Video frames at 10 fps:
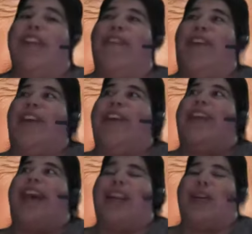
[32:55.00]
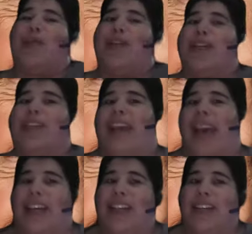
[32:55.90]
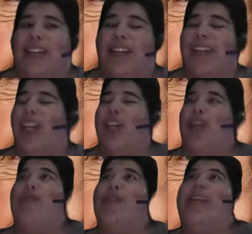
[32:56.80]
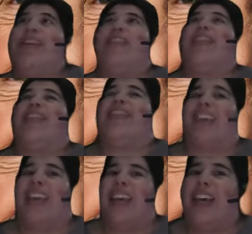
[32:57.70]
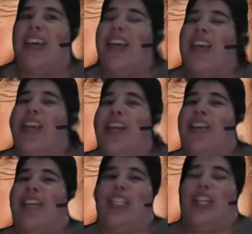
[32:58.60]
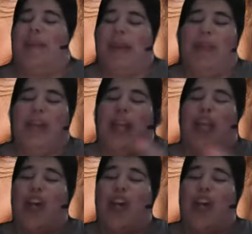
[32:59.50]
different categories as actors. Like you wouldn't even think these two people like